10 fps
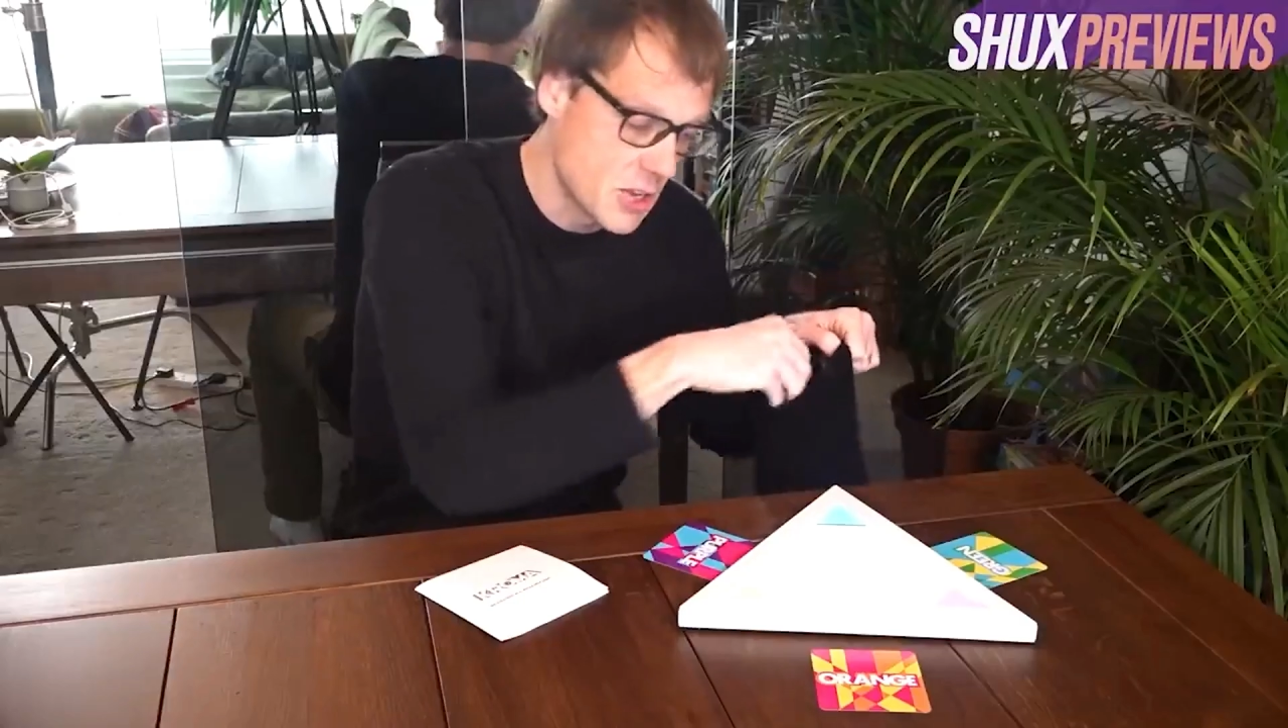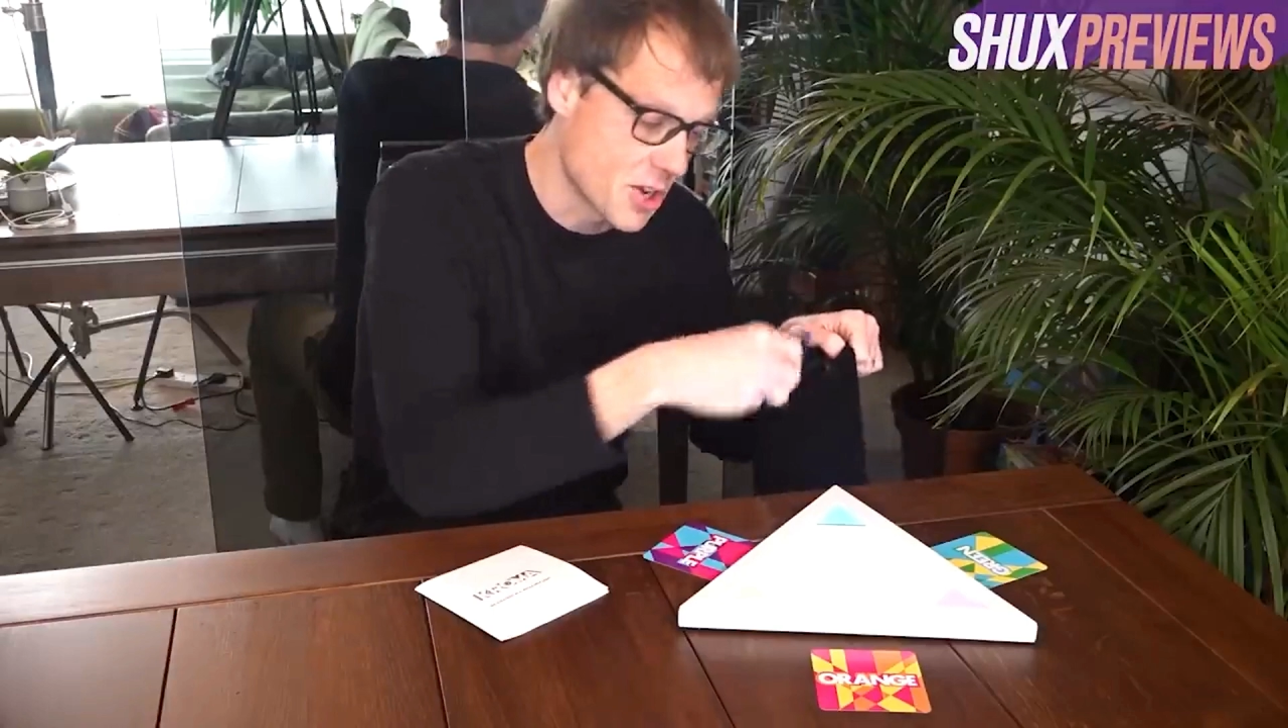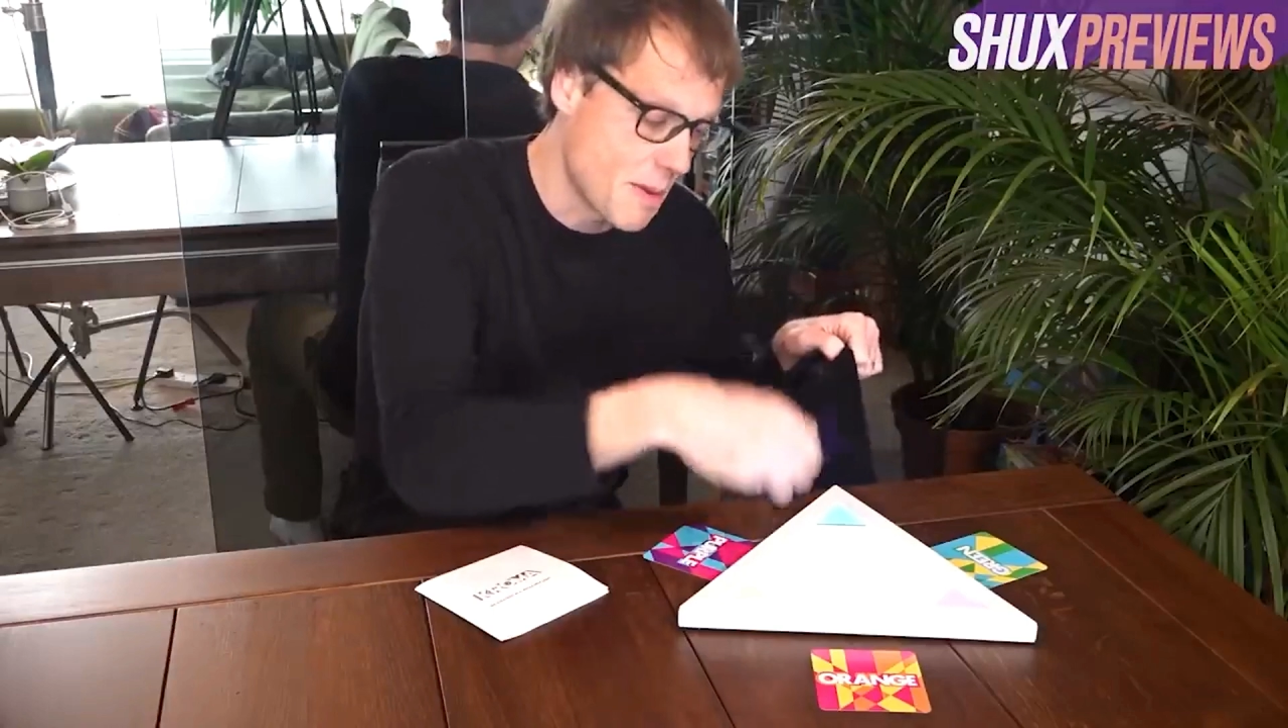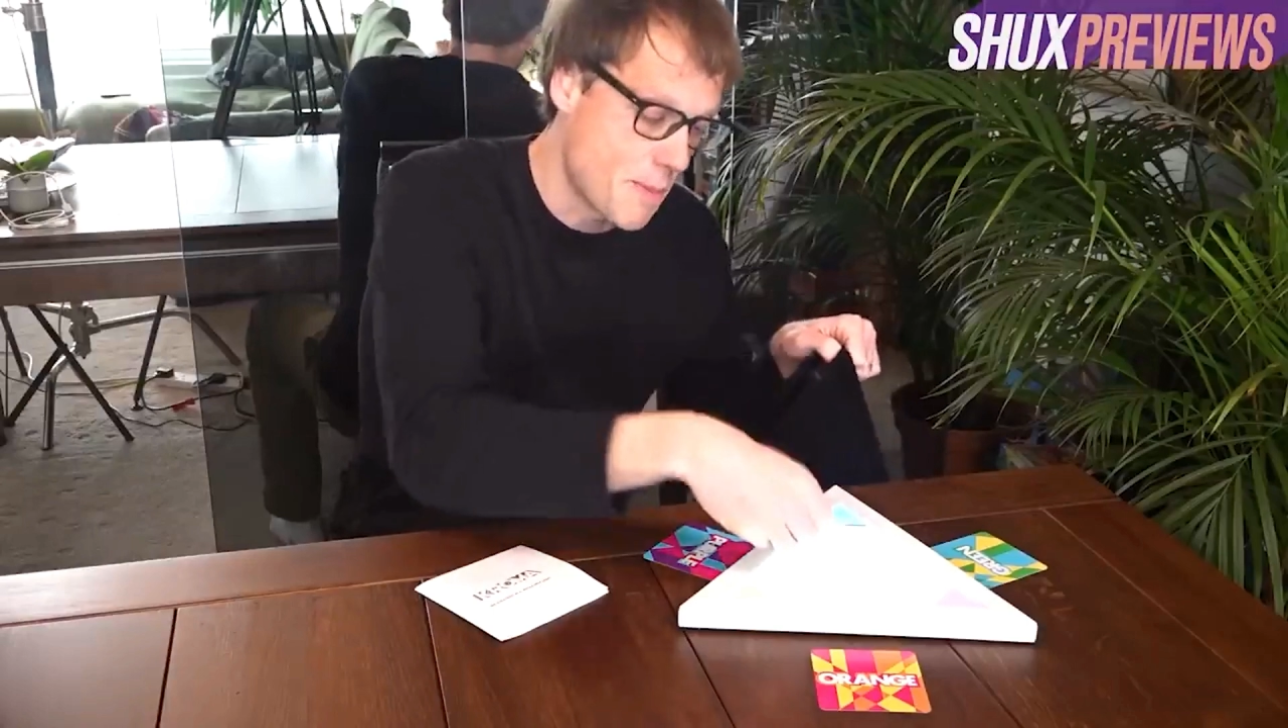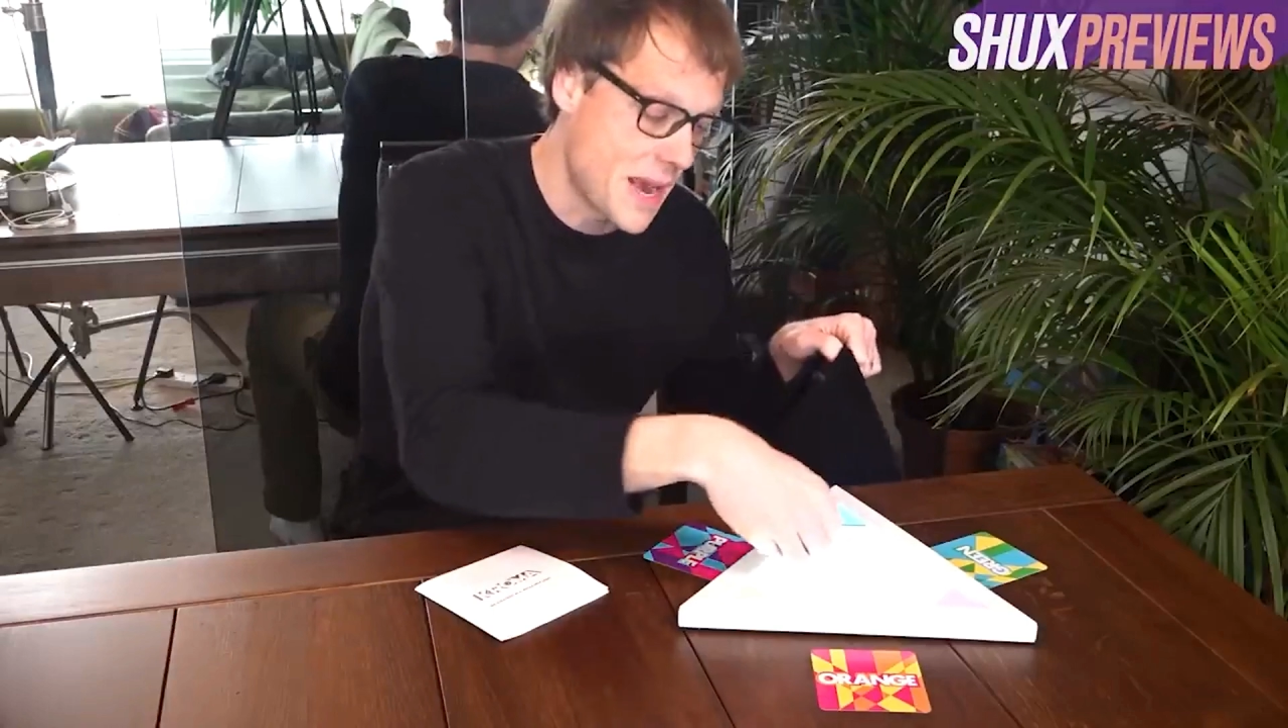you're
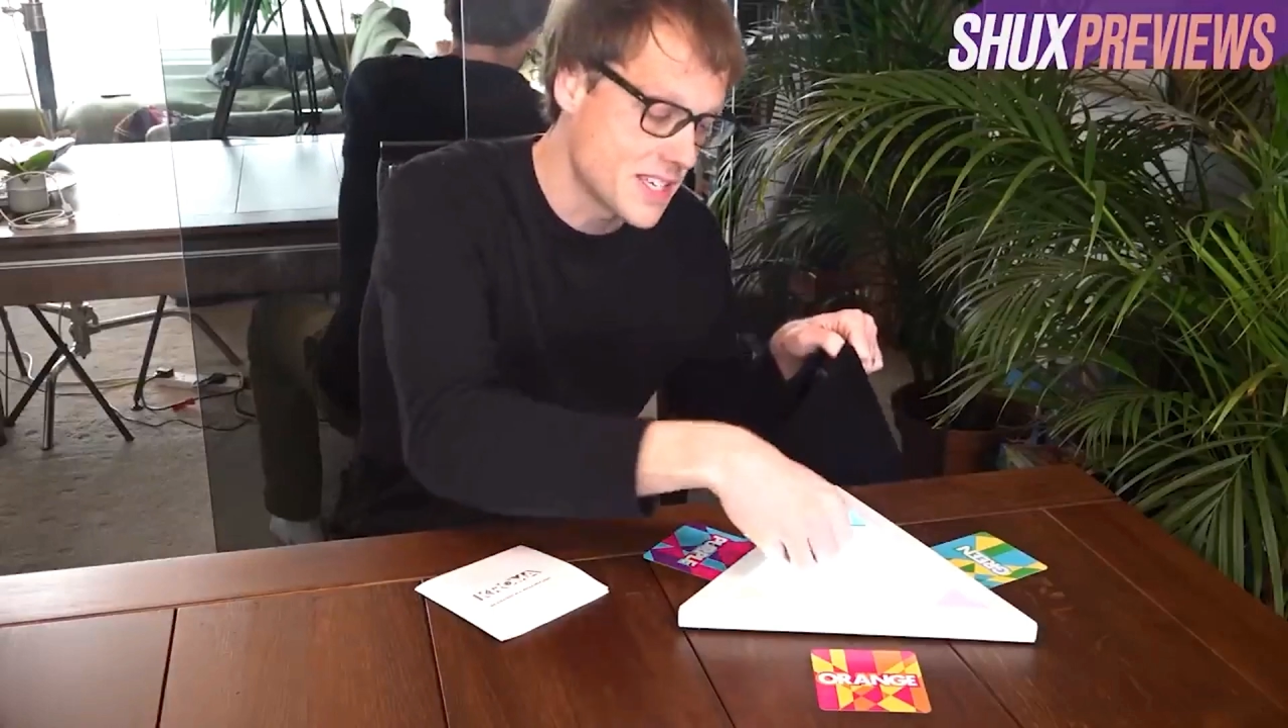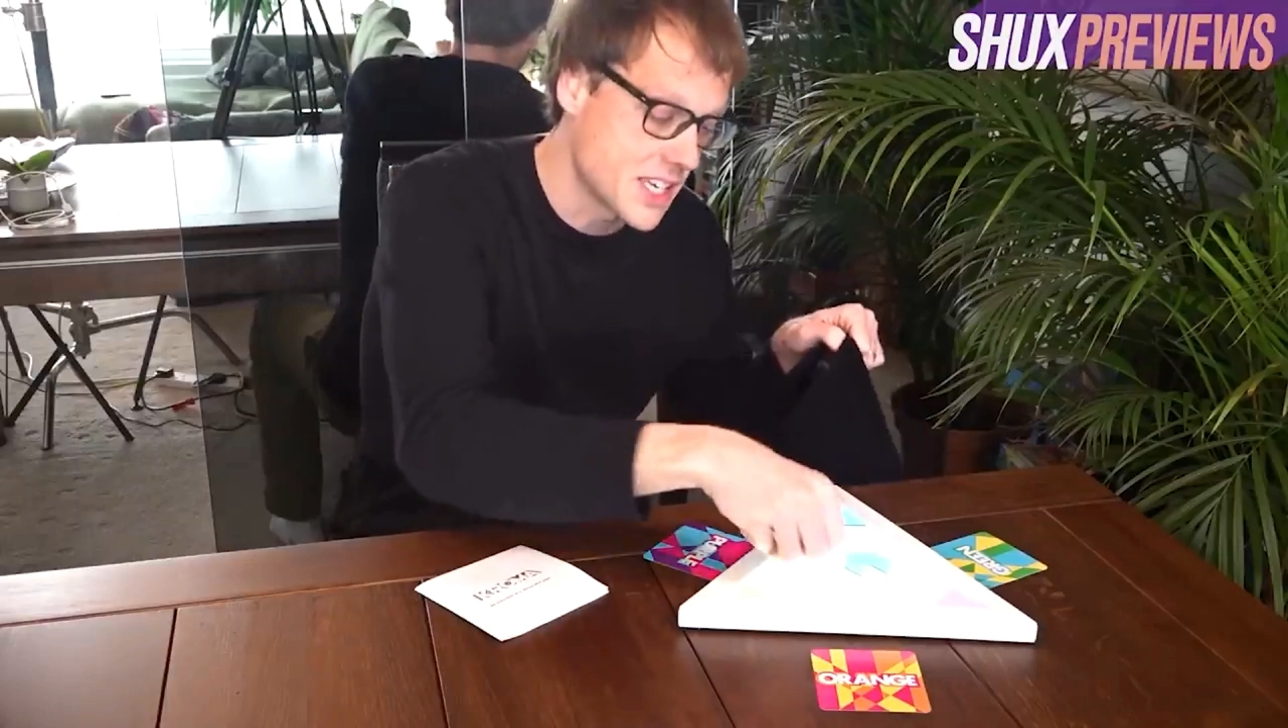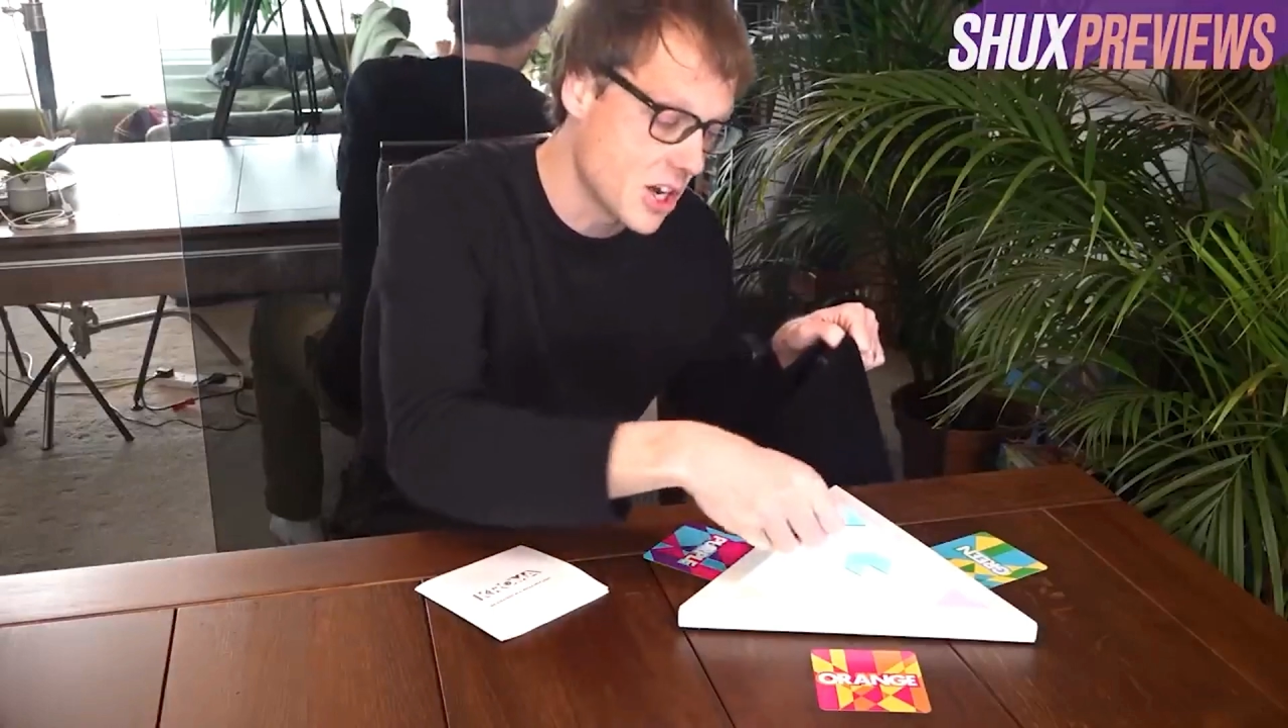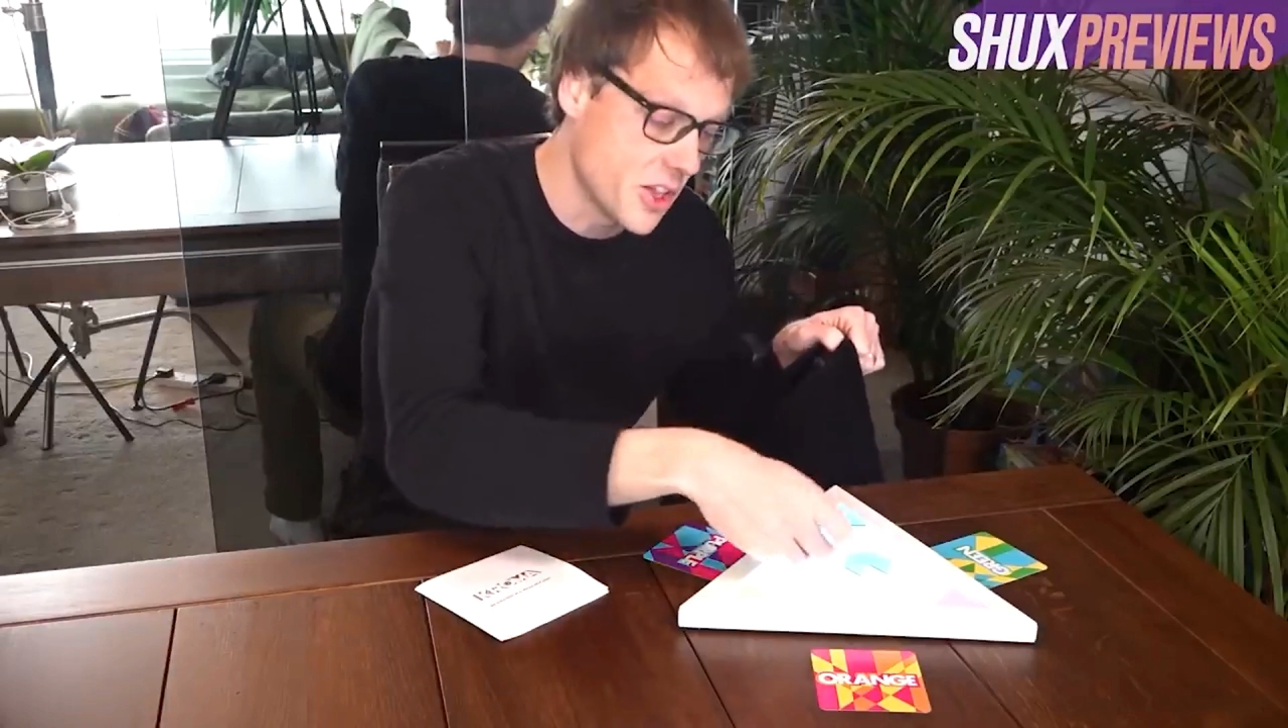going to be placing